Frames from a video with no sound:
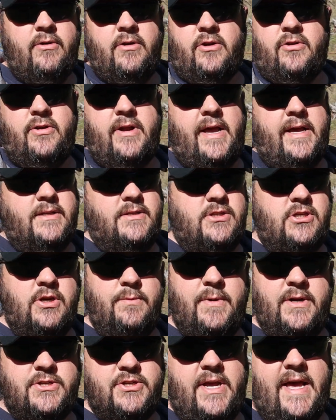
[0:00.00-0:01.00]
would create
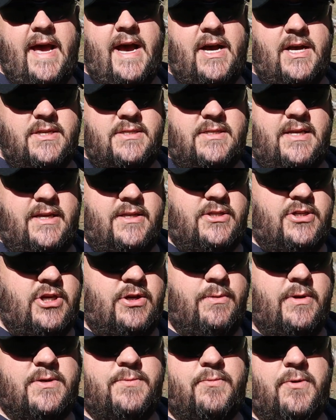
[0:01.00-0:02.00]
too much gas and
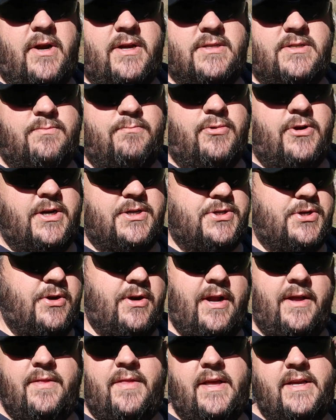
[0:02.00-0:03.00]
too much pressure,
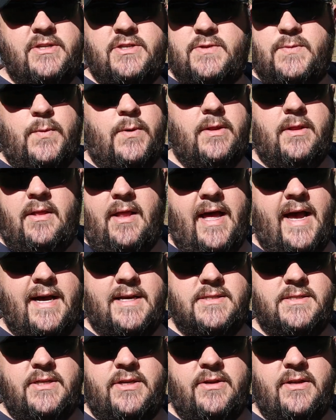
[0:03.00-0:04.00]
and they just wouldn't
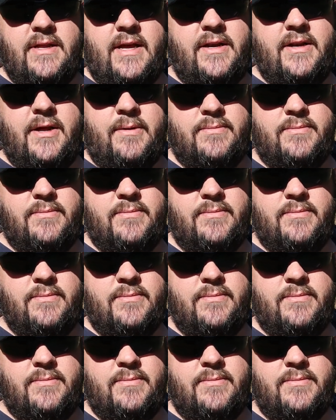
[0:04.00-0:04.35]
last. You'd end